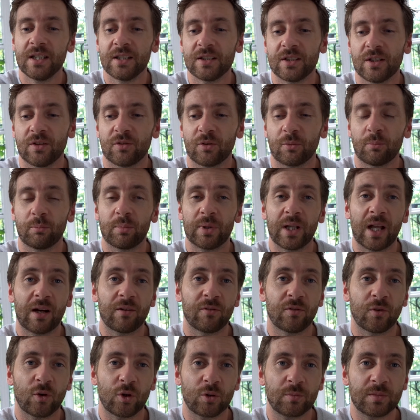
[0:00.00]
different
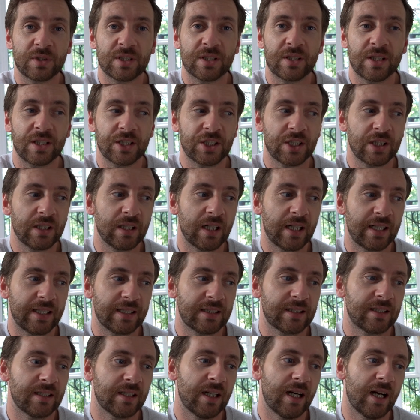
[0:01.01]
platforms that she
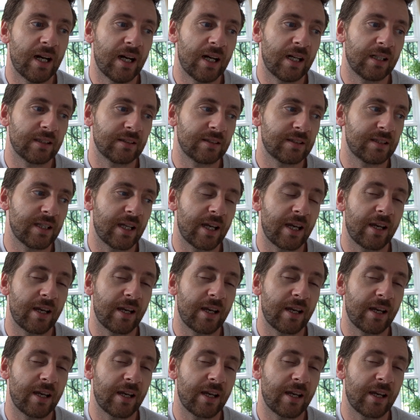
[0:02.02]
liked, and